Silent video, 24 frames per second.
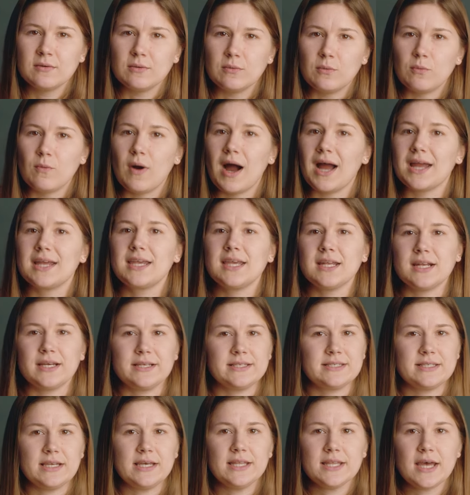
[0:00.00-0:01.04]
Why can
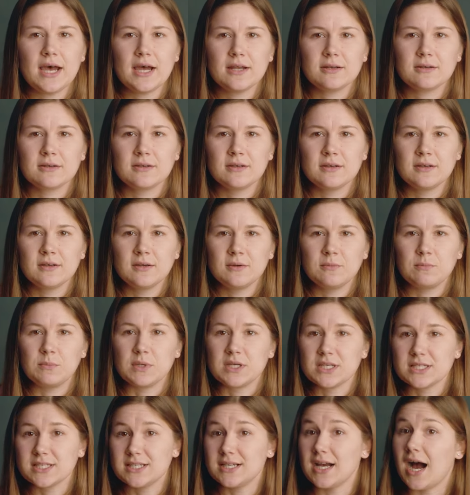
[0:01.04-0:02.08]
I say that?
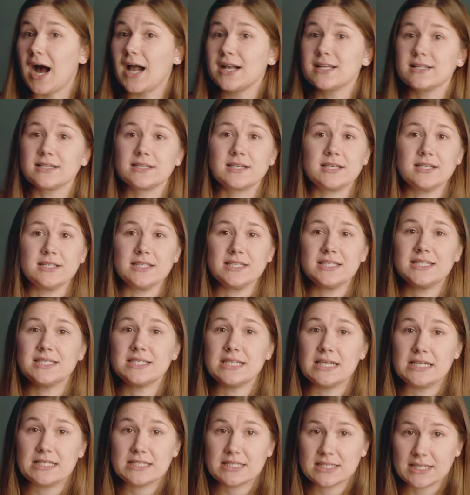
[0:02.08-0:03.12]
Because God is
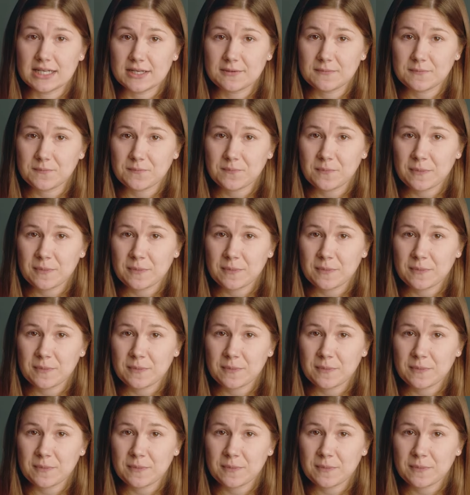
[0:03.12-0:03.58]
consistent.